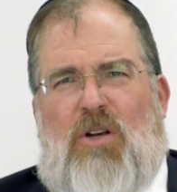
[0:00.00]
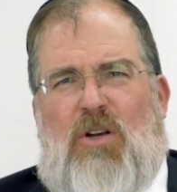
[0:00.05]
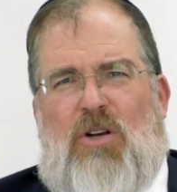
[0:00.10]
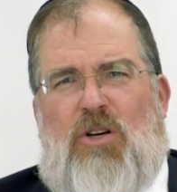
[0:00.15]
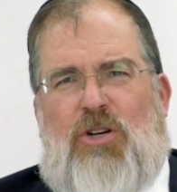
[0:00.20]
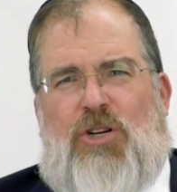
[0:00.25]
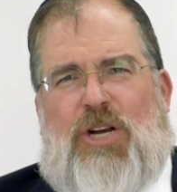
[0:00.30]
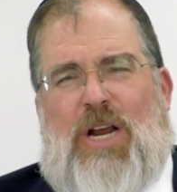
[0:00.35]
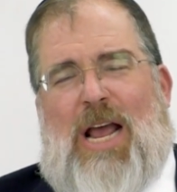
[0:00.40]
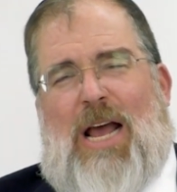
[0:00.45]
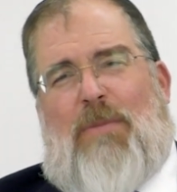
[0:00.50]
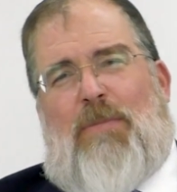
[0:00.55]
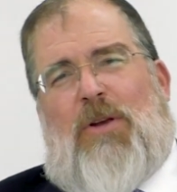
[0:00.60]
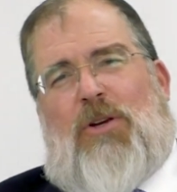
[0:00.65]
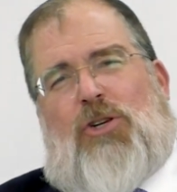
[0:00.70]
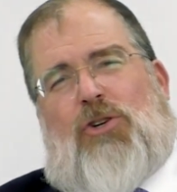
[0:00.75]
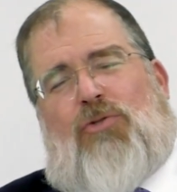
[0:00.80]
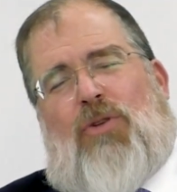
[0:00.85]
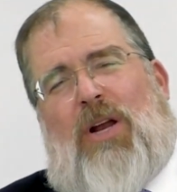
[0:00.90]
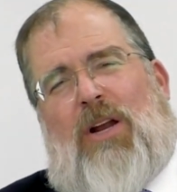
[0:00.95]
She had
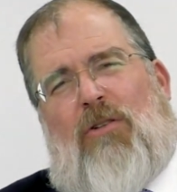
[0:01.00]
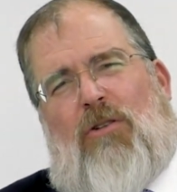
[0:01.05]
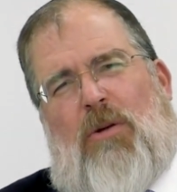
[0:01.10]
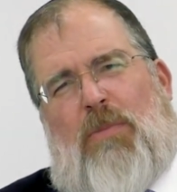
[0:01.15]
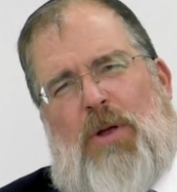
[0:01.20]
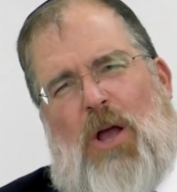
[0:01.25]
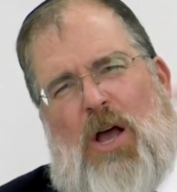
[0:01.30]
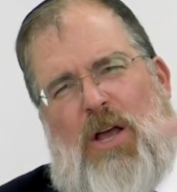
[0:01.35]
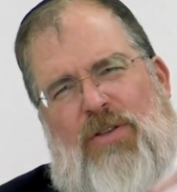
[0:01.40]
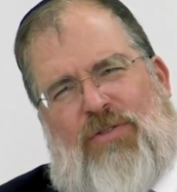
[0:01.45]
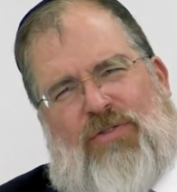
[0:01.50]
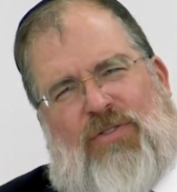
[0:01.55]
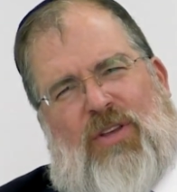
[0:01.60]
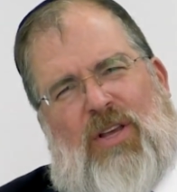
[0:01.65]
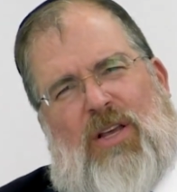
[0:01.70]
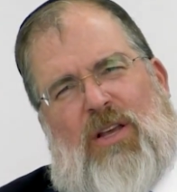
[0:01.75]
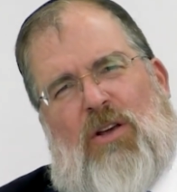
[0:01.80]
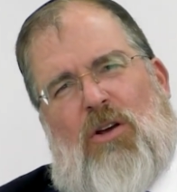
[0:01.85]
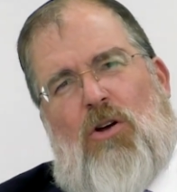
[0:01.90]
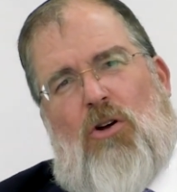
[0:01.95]
mistreated Rabbi
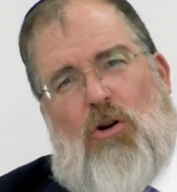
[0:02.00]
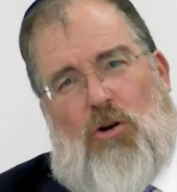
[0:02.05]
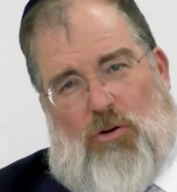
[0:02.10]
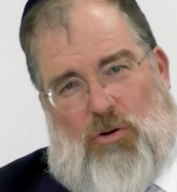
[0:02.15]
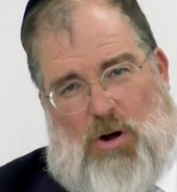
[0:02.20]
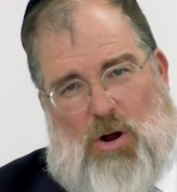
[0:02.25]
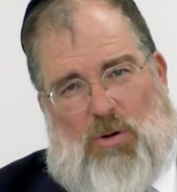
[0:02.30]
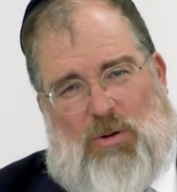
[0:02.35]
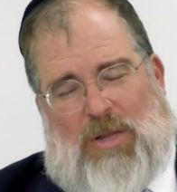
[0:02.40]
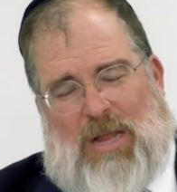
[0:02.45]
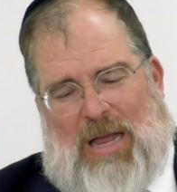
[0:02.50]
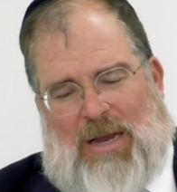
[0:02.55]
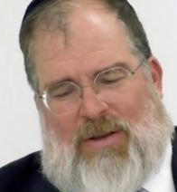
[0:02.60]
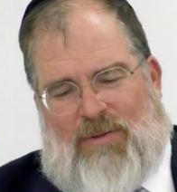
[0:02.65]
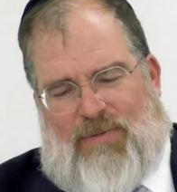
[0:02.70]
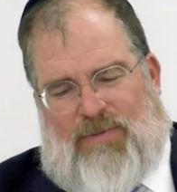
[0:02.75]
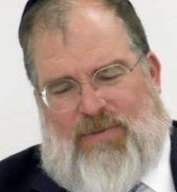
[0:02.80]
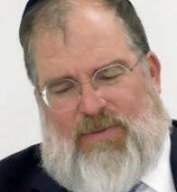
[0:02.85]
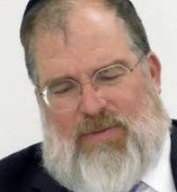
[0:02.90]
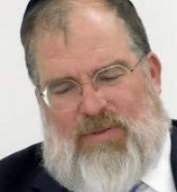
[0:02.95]
Yossi her whole
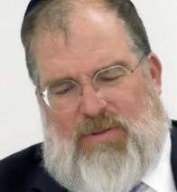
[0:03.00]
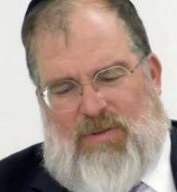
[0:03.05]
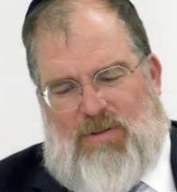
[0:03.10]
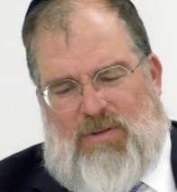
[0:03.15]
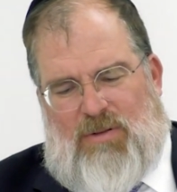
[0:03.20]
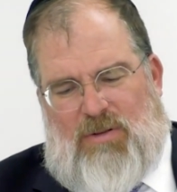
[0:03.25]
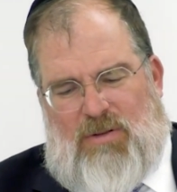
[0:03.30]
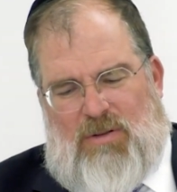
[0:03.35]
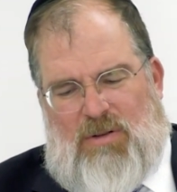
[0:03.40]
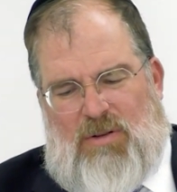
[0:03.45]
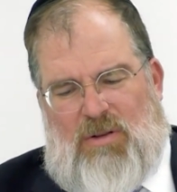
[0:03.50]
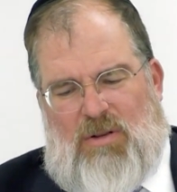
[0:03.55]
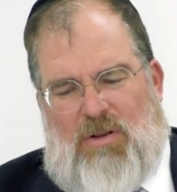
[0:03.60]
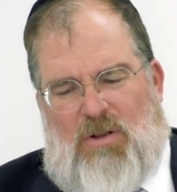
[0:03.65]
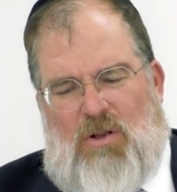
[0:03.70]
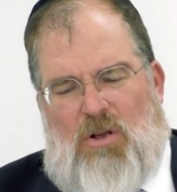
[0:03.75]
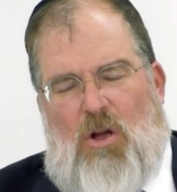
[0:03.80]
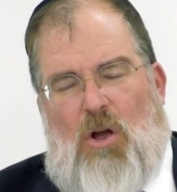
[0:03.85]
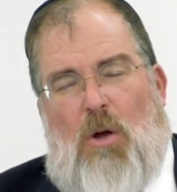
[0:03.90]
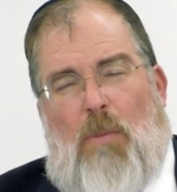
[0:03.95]
life.
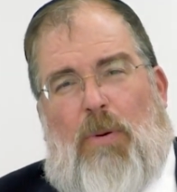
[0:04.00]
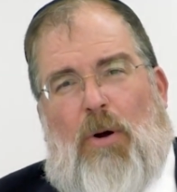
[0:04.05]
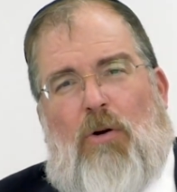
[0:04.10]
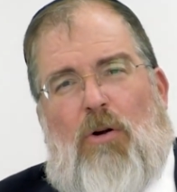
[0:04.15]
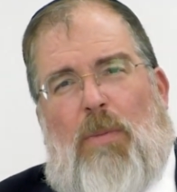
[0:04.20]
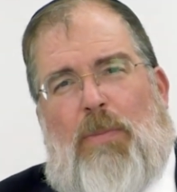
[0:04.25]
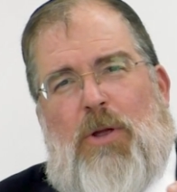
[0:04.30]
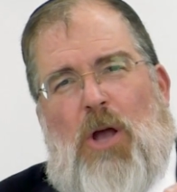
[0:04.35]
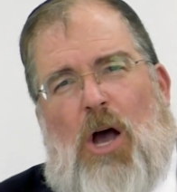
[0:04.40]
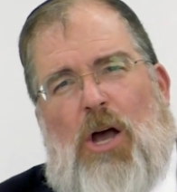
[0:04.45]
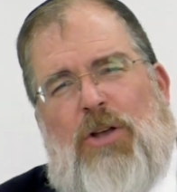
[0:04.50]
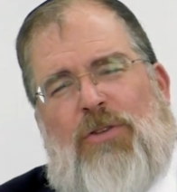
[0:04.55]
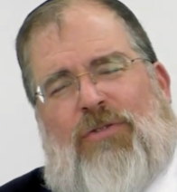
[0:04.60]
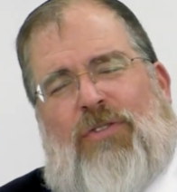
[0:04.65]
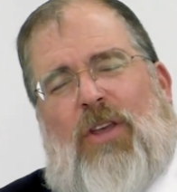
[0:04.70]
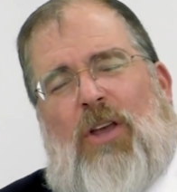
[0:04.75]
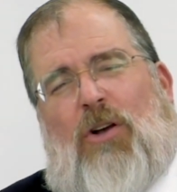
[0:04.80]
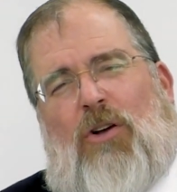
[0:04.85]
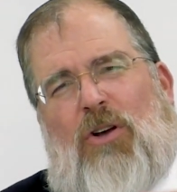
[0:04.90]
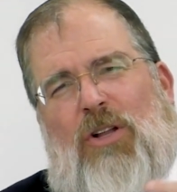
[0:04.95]
But Rabbi
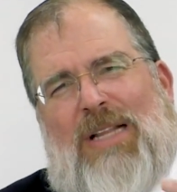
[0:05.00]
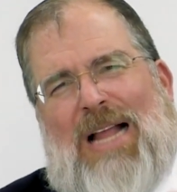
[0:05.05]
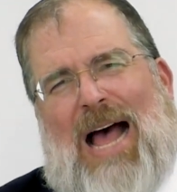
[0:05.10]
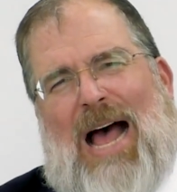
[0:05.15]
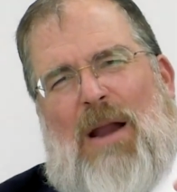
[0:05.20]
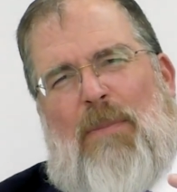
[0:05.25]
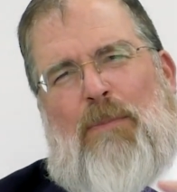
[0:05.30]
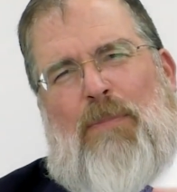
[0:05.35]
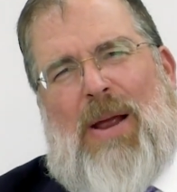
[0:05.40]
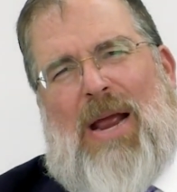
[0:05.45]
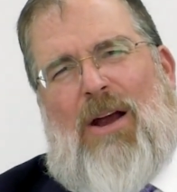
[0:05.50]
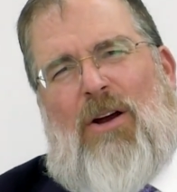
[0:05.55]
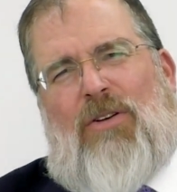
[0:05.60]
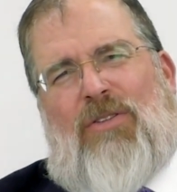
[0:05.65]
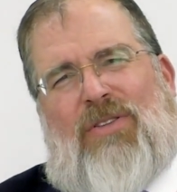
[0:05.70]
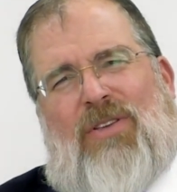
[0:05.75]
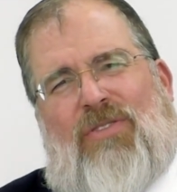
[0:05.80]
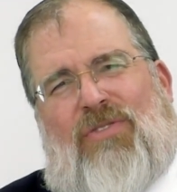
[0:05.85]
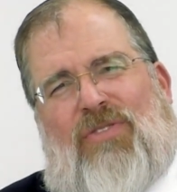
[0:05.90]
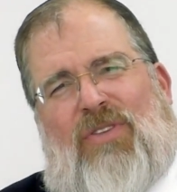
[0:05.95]
Yossi could not bear
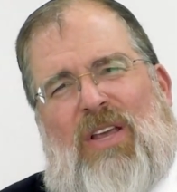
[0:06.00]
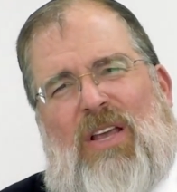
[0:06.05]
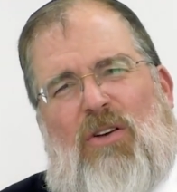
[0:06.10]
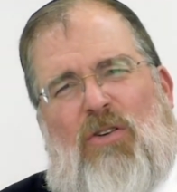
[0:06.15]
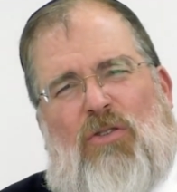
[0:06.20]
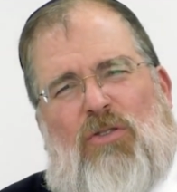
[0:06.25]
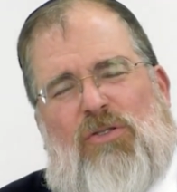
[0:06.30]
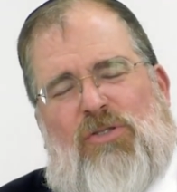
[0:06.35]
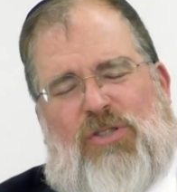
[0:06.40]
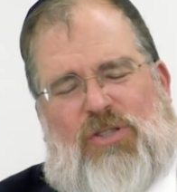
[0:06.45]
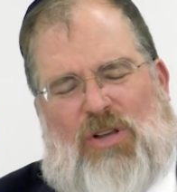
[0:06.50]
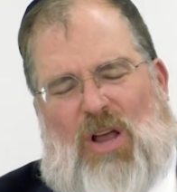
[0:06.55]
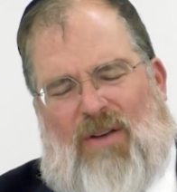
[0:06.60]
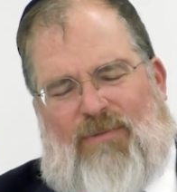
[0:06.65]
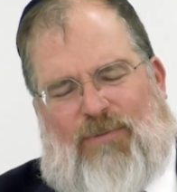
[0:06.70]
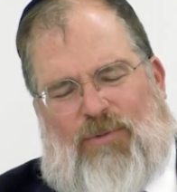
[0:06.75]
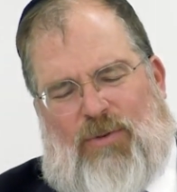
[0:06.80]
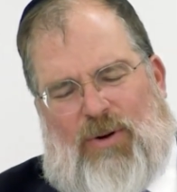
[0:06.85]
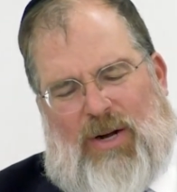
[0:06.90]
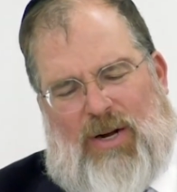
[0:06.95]
to see her
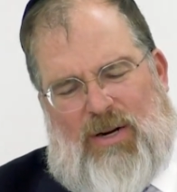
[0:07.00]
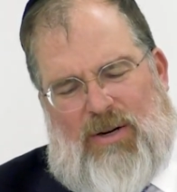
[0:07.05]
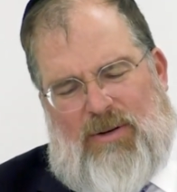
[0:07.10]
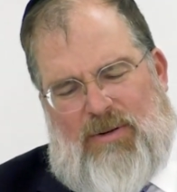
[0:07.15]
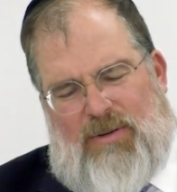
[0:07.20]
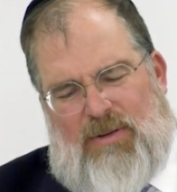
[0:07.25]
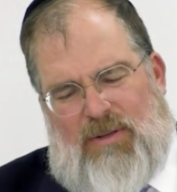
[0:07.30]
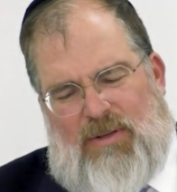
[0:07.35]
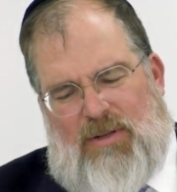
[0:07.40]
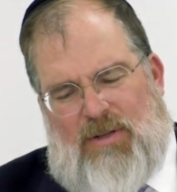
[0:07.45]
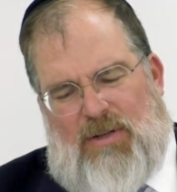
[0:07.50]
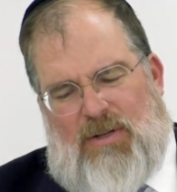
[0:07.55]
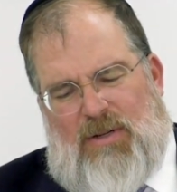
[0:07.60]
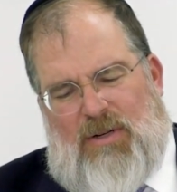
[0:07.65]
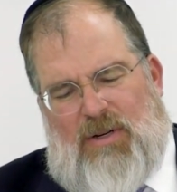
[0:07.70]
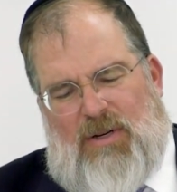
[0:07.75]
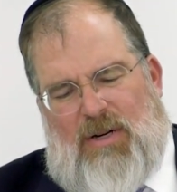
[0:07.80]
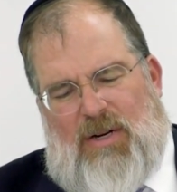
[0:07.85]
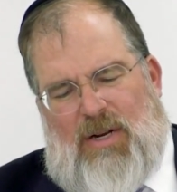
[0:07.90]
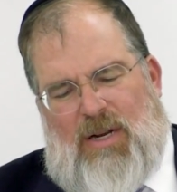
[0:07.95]
suffering.
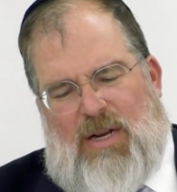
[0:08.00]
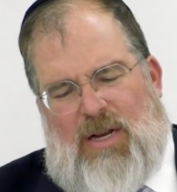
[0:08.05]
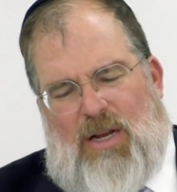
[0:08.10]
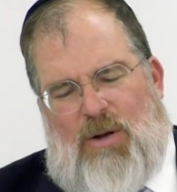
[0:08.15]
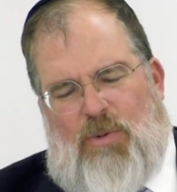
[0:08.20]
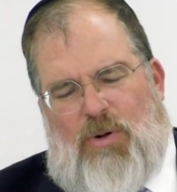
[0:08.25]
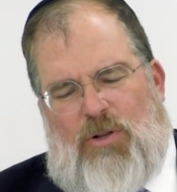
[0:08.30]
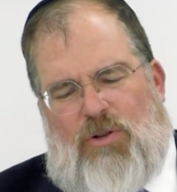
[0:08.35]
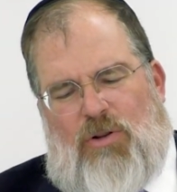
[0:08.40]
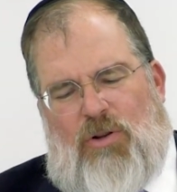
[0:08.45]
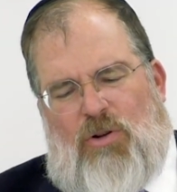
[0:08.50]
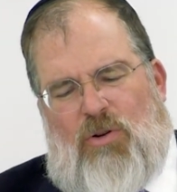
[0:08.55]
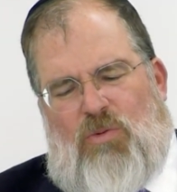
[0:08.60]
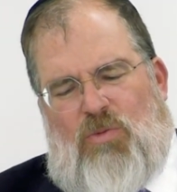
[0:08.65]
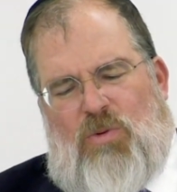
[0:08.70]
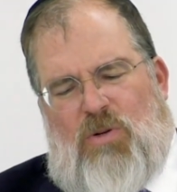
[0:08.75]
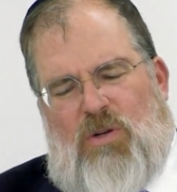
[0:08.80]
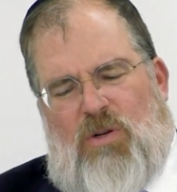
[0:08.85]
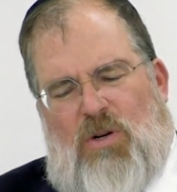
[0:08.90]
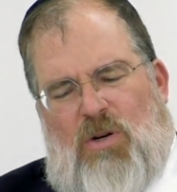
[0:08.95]
He would do